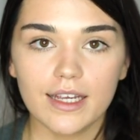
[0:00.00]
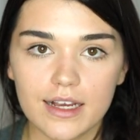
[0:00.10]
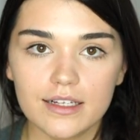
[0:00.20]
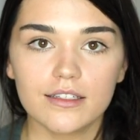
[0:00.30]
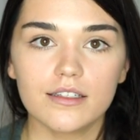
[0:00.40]

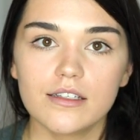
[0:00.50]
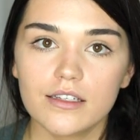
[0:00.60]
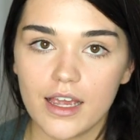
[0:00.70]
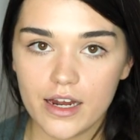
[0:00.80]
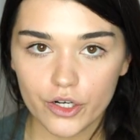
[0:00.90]

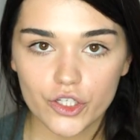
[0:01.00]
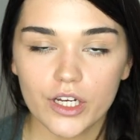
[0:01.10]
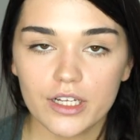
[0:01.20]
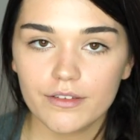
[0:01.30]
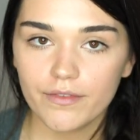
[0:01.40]
excess
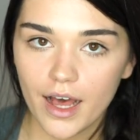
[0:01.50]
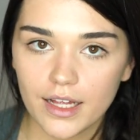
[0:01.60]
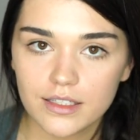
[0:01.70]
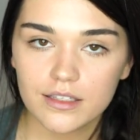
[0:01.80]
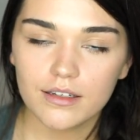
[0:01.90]
energy as
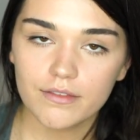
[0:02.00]
fat,